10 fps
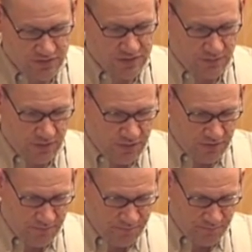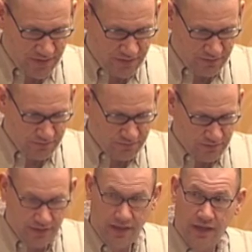that's coming up here.
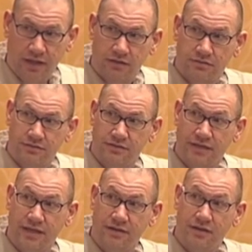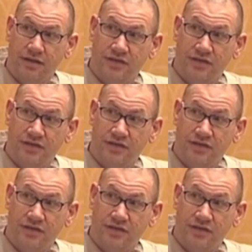Hey, look at that.